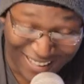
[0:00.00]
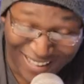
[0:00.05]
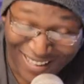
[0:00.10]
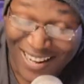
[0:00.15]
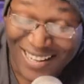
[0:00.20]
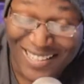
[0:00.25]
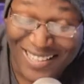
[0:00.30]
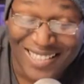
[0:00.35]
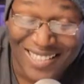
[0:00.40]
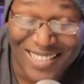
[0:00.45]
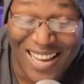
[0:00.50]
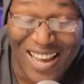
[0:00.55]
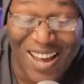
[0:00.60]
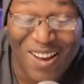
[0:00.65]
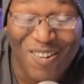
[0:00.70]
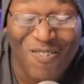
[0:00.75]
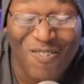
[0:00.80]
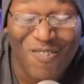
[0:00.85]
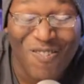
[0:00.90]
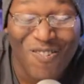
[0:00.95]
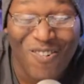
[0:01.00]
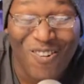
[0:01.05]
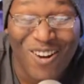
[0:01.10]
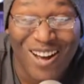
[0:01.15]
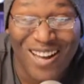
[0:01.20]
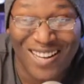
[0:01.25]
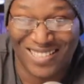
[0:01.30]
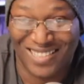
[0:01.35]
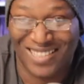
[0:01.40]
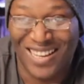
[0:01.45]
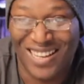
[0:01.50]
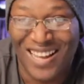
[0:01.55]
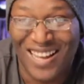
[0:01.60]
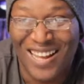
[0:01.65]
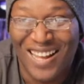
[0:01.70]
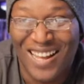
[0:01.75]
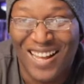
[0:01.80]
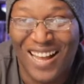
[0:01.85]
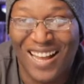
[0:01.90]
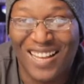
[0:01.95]
and I said, what?
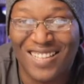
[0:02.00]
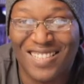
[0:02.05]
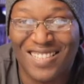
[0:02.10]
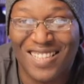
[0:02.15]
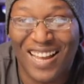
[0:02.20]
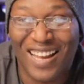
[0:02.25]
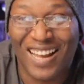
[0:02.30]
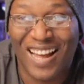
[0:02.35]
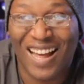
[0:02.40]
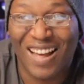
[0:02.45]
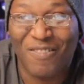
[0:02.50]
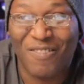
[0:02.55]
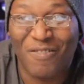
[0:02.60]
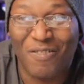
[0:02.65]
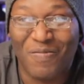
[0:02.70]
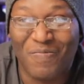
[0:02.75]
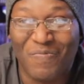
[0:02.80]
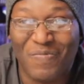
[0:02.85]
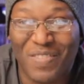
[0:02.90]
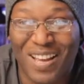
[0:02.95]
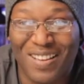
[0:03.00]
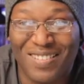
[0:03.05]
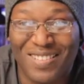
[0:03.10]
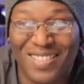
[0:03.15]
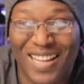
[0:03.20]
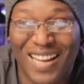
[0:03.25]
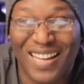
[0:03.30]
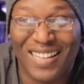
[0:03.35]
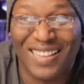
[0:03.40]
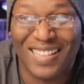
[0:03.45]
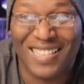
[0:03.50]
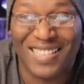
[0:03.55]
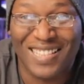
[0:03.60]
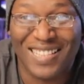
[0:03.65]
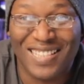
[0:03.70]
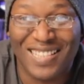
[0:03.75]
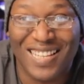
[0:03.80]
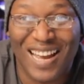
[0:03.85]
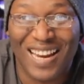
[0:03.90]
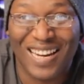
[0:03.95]
I was like, I, I was like, this
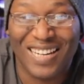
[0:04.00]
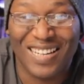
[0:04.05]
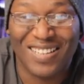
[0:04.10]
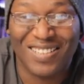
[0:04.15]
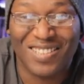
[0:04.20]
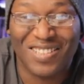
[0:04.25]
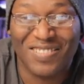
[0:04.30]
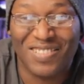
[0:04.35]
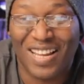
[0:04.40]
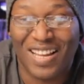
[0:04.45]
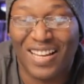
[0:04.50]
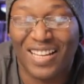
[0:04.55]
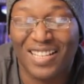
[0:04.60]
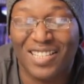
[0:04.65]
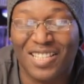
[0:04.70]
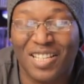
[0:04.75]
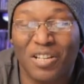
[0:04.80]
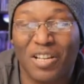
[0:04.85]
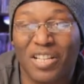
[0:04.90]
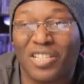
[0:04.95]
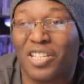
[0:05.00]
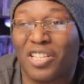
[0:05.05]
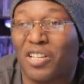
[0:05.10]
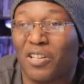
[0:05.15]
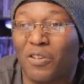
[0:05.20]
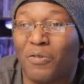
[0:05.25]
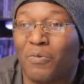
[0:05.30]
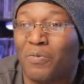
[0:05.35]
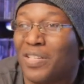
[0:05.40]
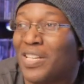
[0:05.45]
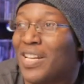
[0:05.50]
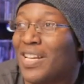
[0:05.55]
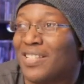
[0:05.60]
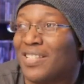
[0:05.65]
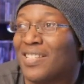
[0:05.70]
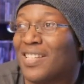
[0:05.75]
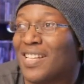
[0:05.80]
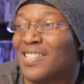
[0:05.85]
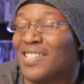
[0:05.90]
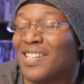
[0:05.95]
is not an issue. She's like, it's a, it's a new
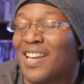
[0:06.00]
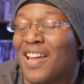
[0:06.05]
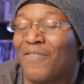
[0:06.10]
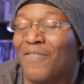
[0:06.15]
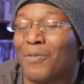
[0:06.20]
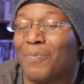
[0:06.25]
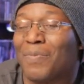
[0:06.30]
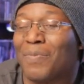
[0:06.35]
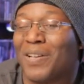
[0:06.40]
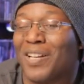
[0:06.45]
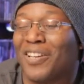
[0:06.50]
disc. It's never been